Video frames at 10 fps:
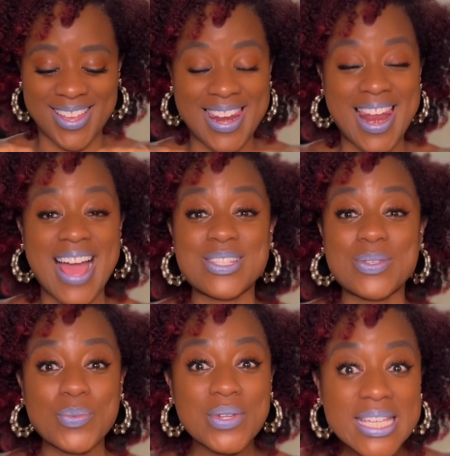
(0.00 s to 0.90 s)
last
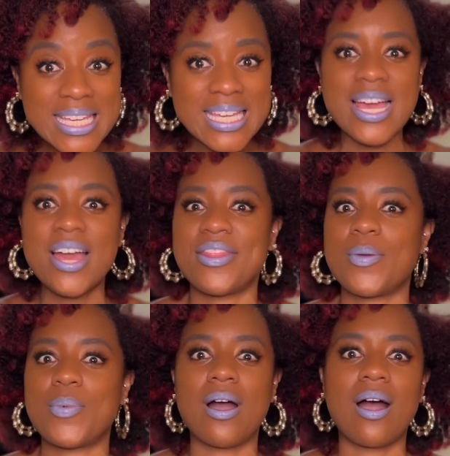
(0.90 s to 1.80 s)
week they
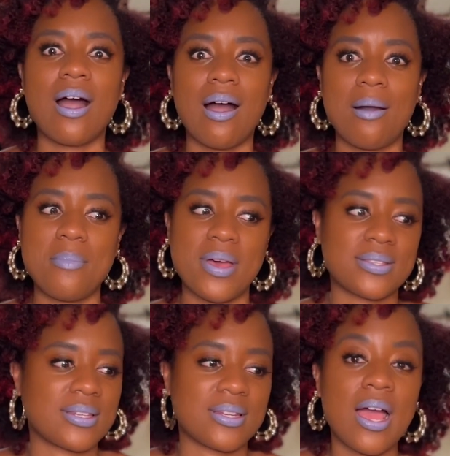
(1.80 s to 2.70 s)
were a hot
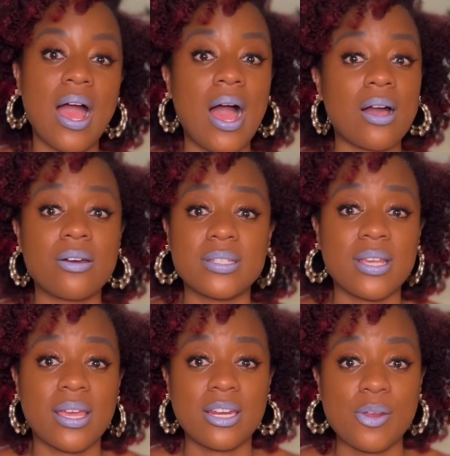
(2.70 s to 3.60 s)
mess and I couldn't
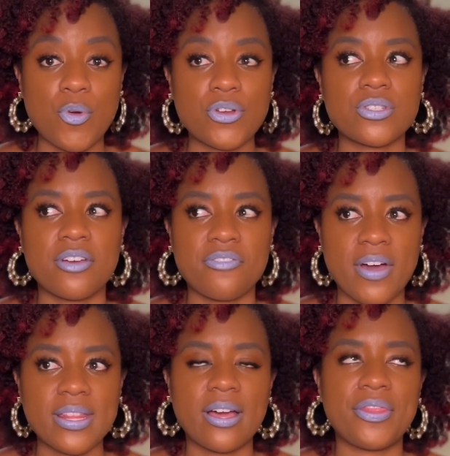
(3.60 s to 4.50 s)
take it anymore, so I
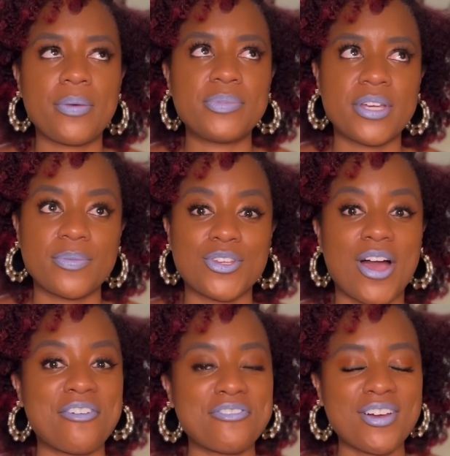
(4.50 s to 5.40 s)
finally got them done. So
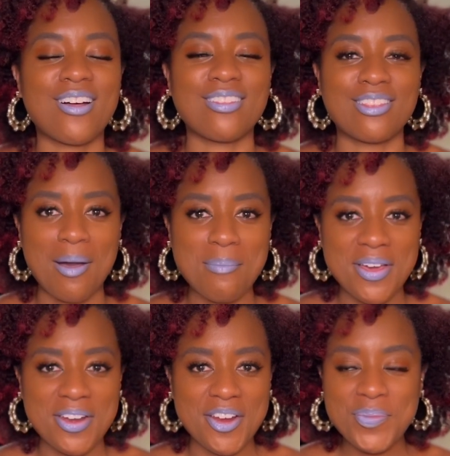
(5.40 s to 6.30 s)
I feel a lot
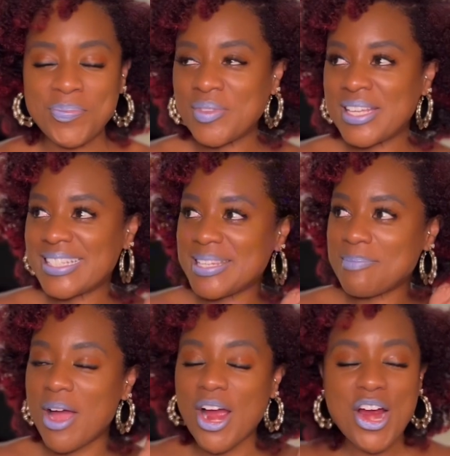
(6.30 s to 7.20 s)
better. Did
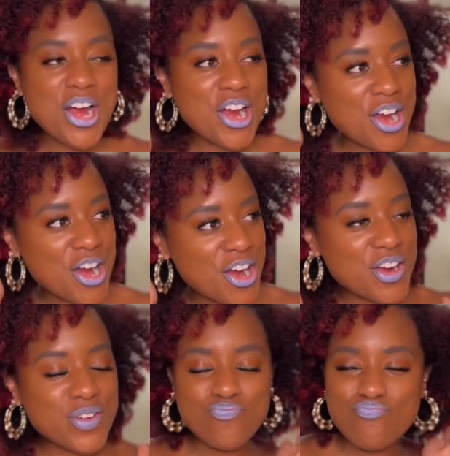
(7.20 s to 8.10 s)
my
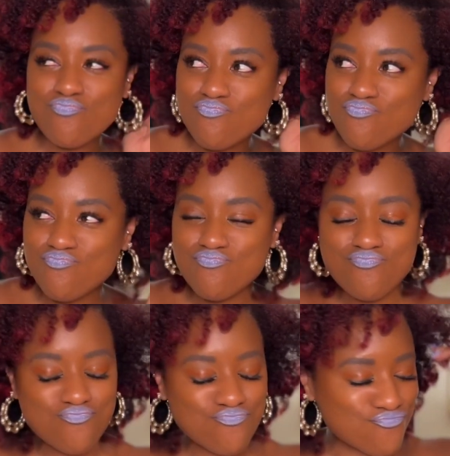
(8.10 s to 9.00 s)
hair,
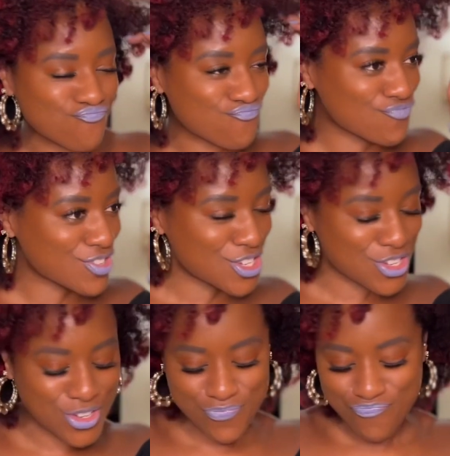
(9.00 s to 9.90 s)
you
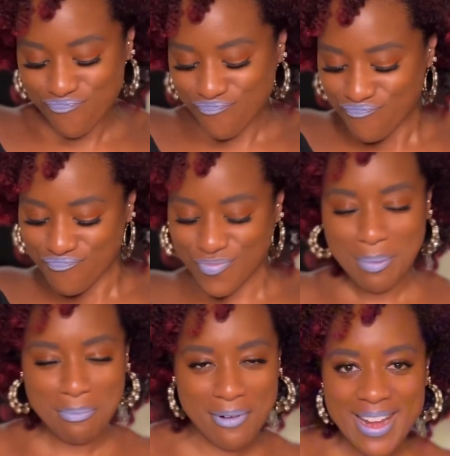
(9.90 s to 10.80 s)
know,
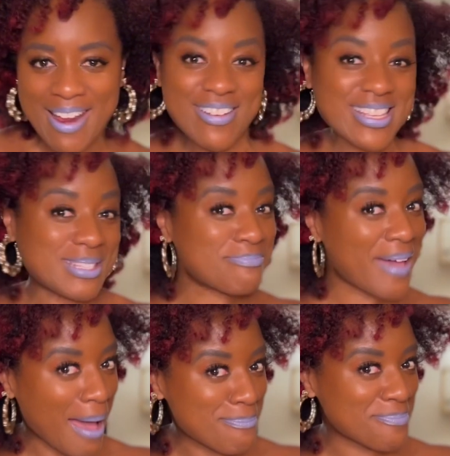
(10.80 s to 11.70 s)
braid out is
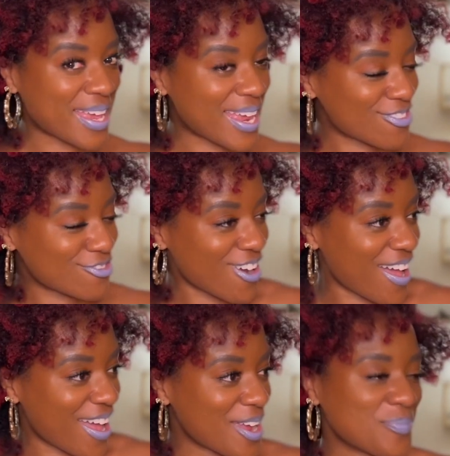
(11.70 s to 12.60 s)
popping,
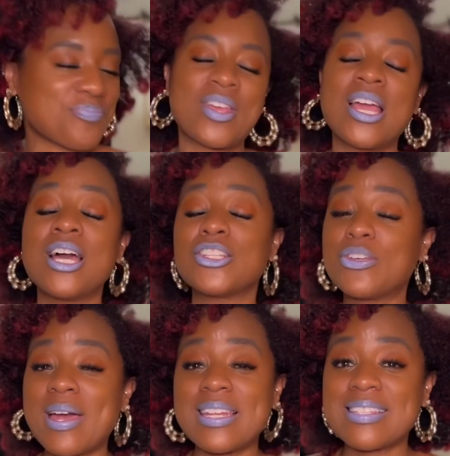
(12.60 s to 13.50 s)
right? Too
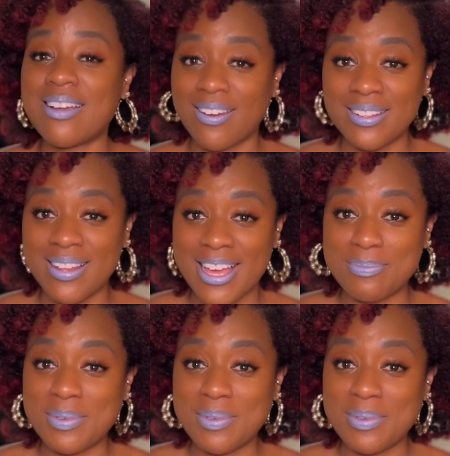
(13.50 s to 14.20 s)
bad it's not gonna last